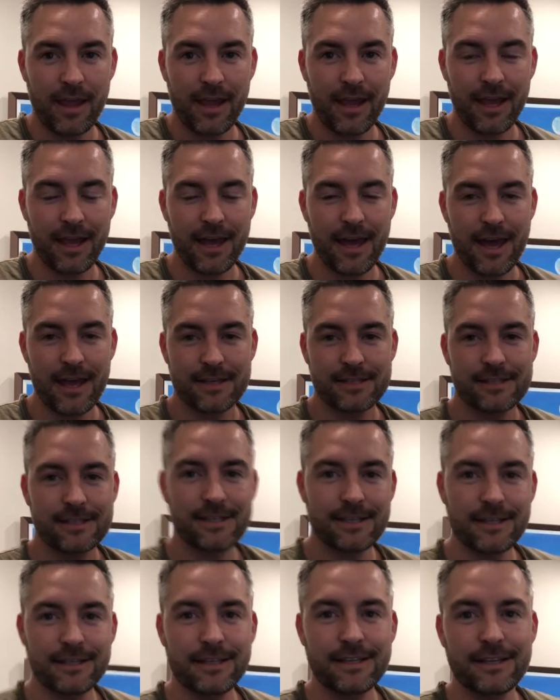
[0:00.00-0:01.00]
Hey guys,
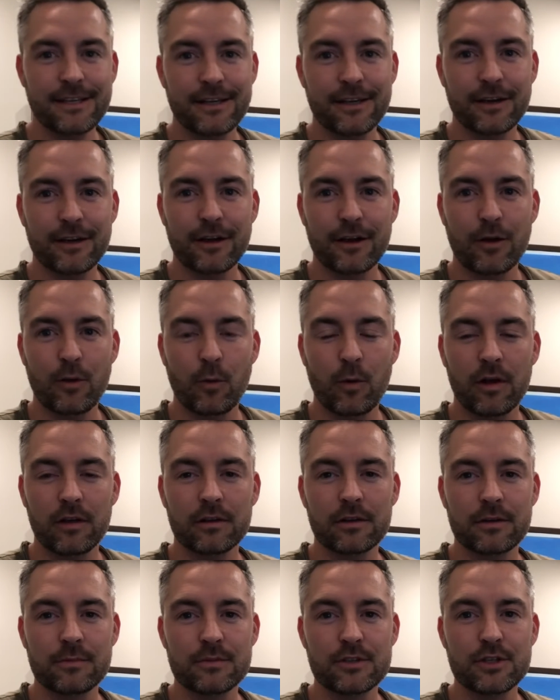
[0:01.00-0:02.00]
Dean here.
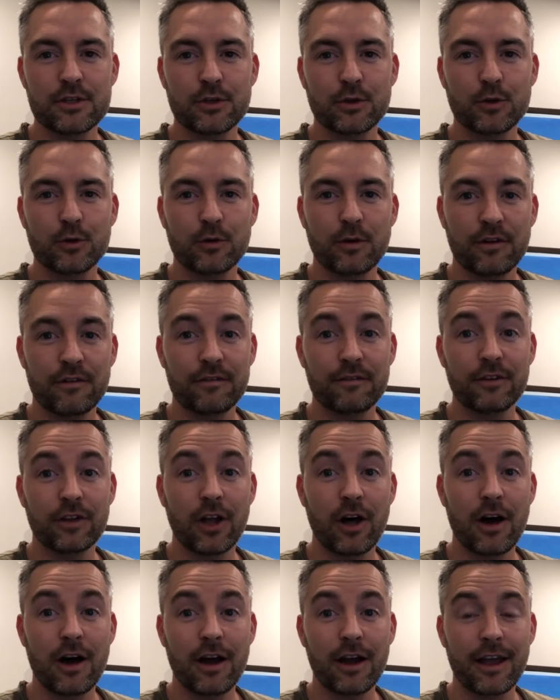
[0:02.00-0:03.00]
Welcome to
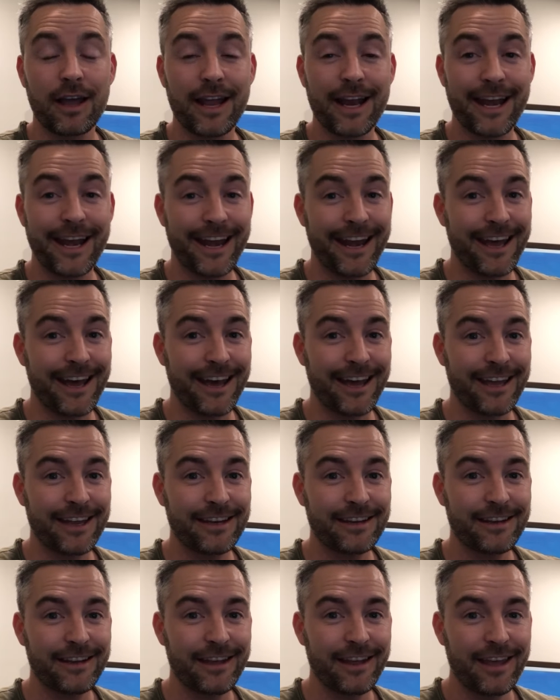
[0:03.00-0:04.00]
vlog
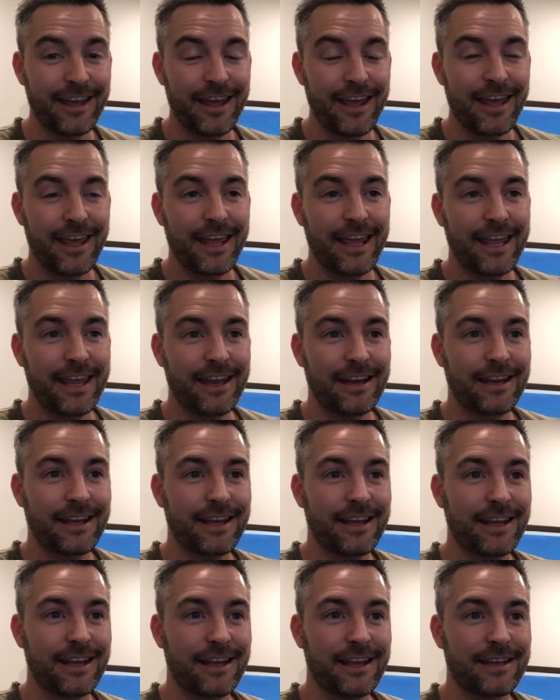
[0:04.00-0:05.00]
9. It
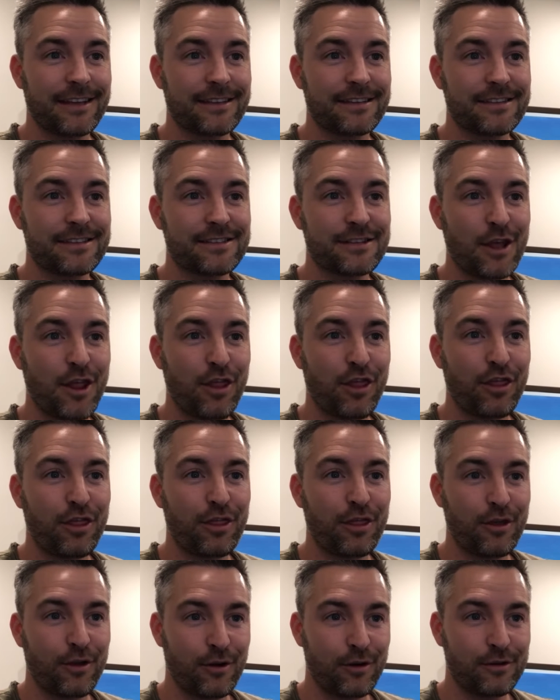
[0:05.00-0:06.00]
is
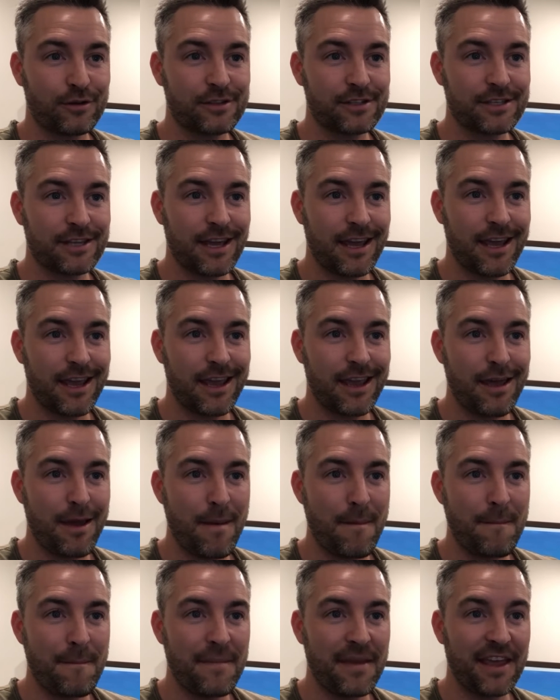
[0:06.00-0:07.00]
Thursday,
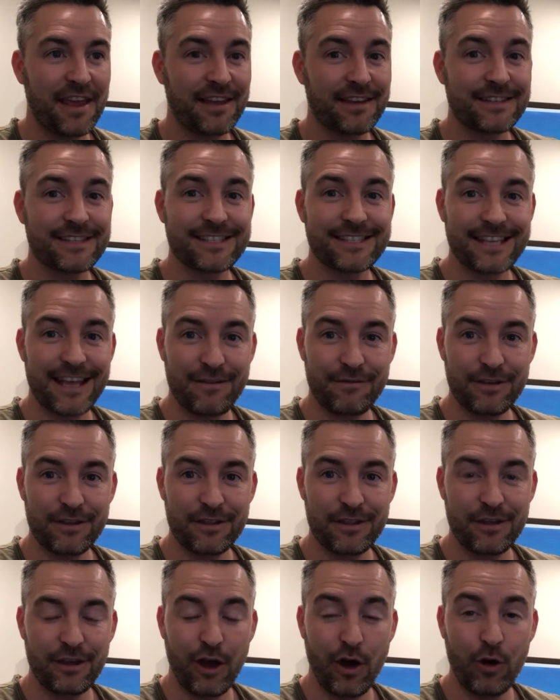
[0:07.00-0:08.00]
May
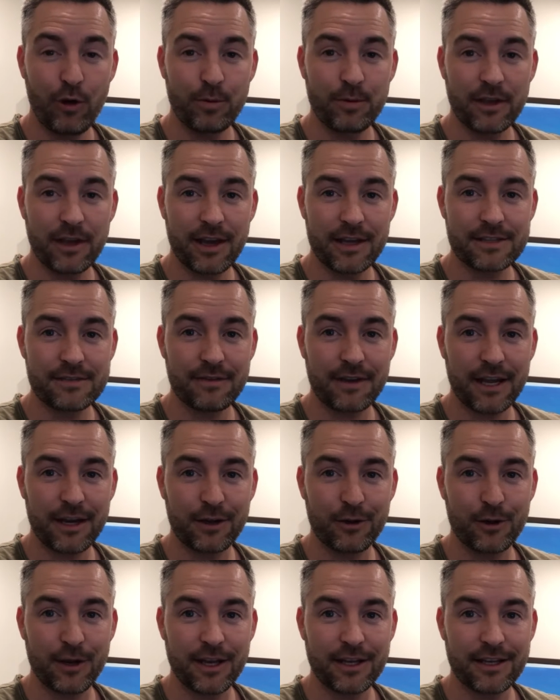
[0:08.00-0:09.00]
7th. Hope you guys have had a
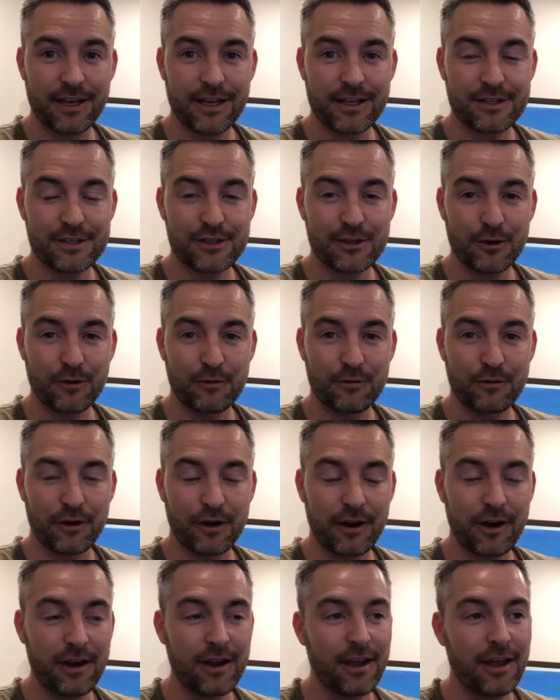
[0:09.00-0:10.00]
great day so
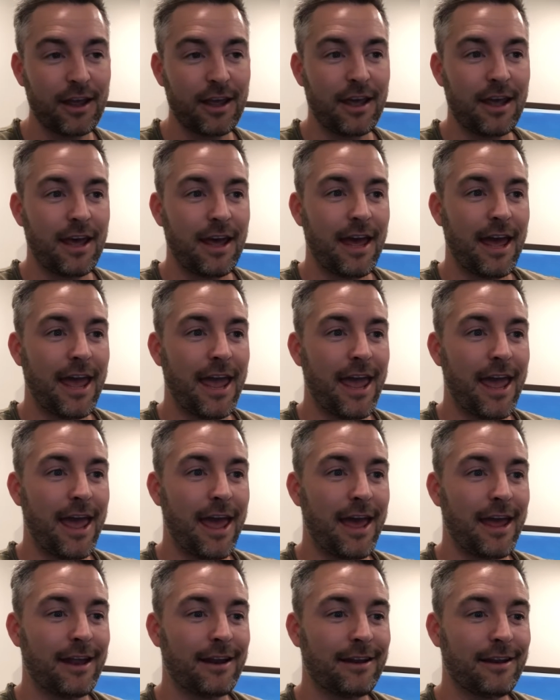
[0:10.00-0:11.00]
far.
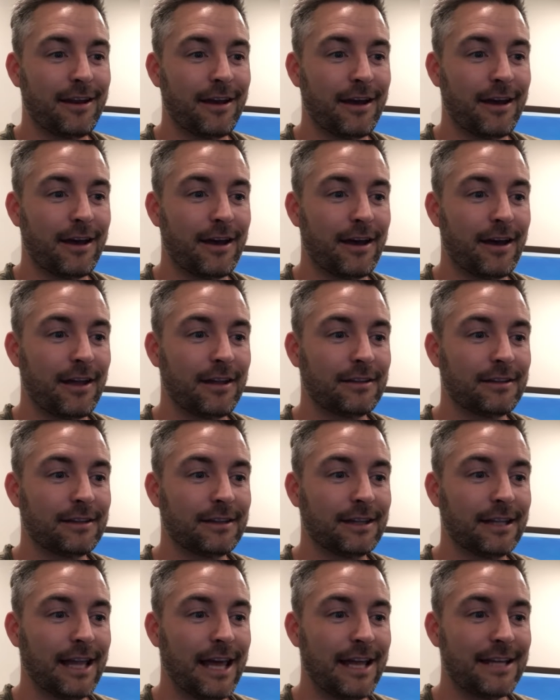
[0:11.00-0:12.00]
And
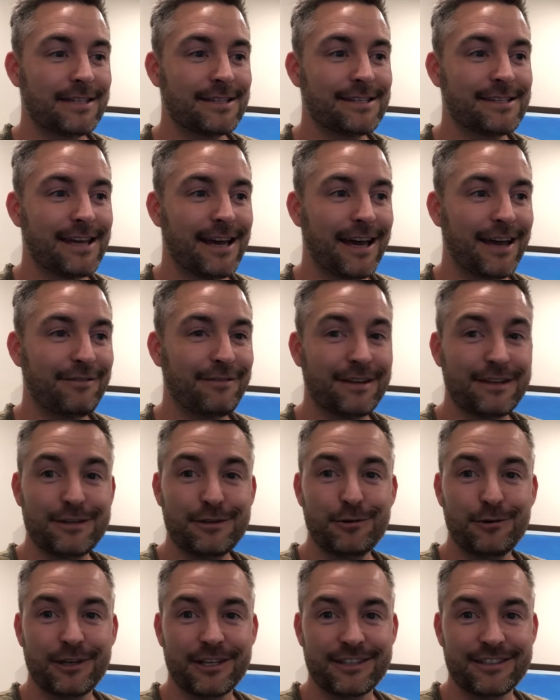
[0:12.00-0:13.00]
let's dive
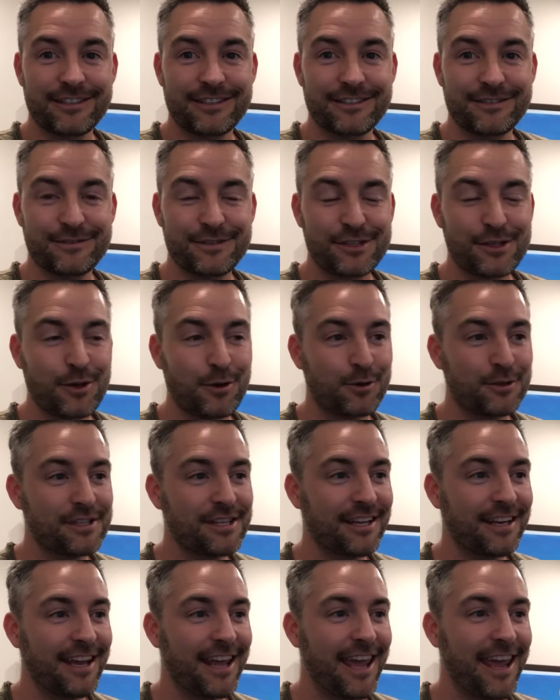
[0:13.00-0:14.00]
into it. So
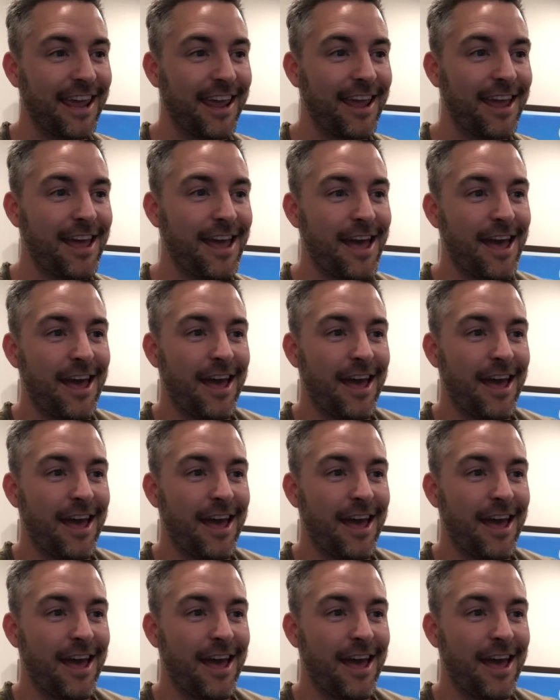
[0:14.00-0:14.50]
today